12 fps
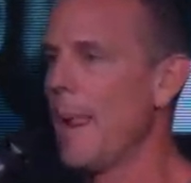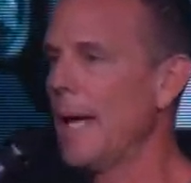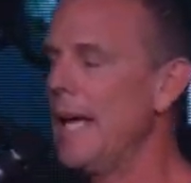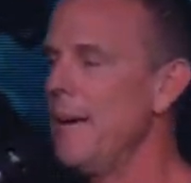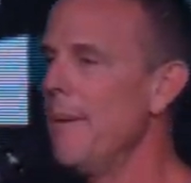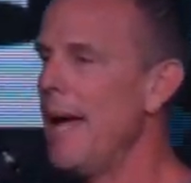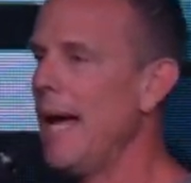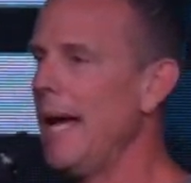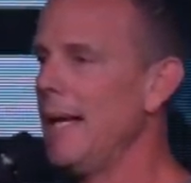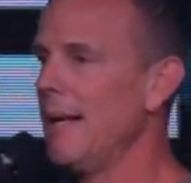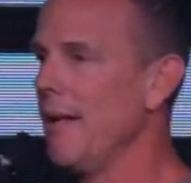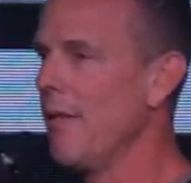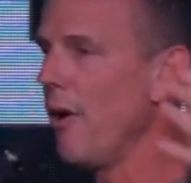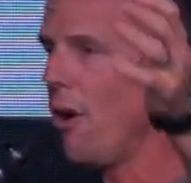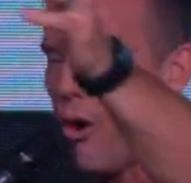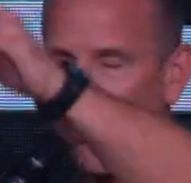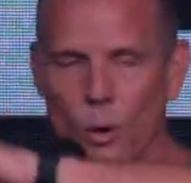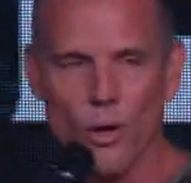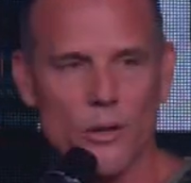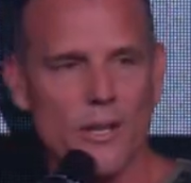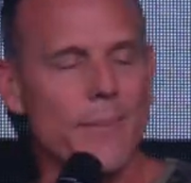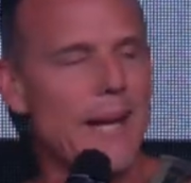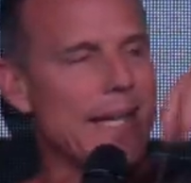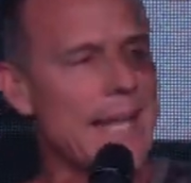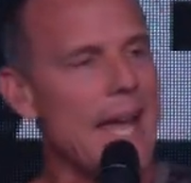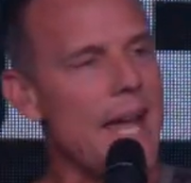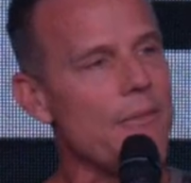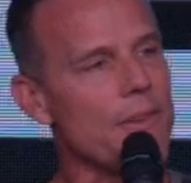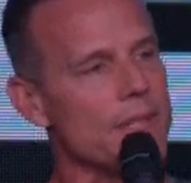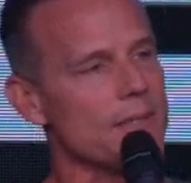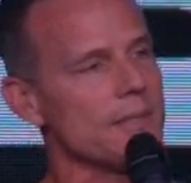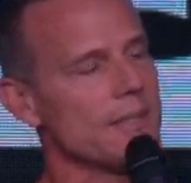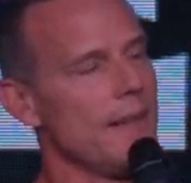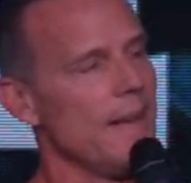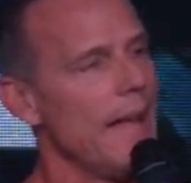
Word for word: he made the whole world, He made the heavens